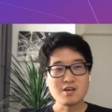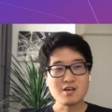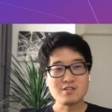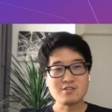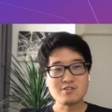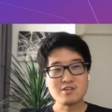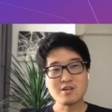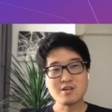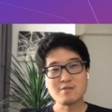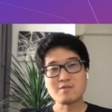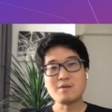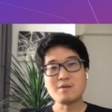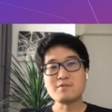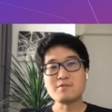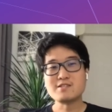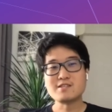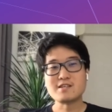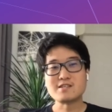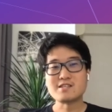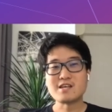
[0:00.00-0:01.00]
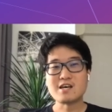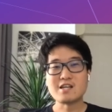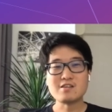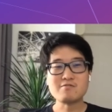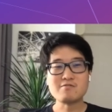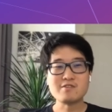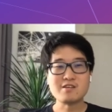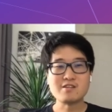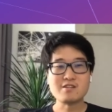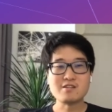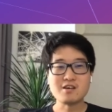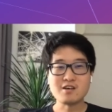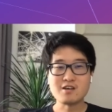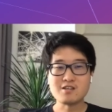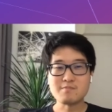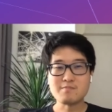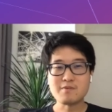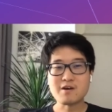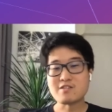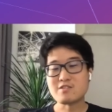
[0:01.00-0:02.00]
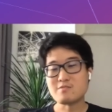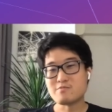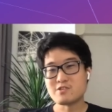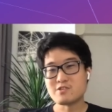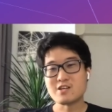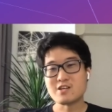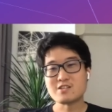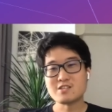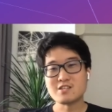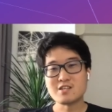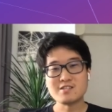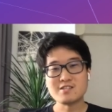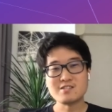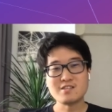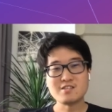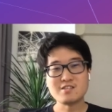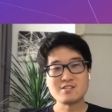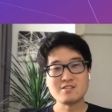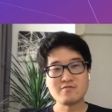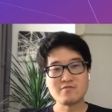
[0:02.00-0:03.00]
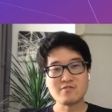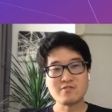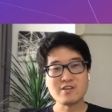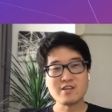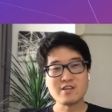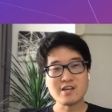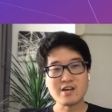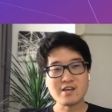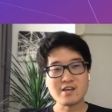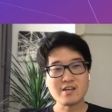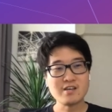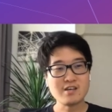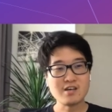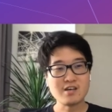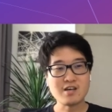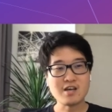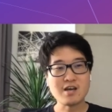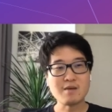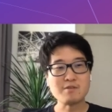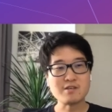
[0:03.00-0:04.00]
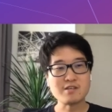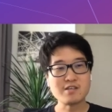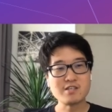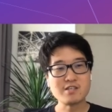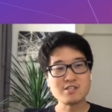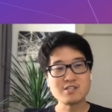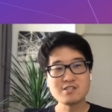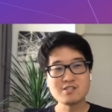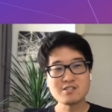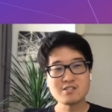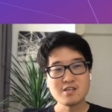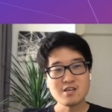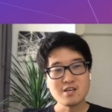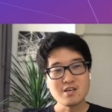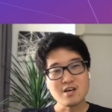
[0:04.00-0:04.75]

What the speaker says: to help companies accelerate the path to productionization for AI applications.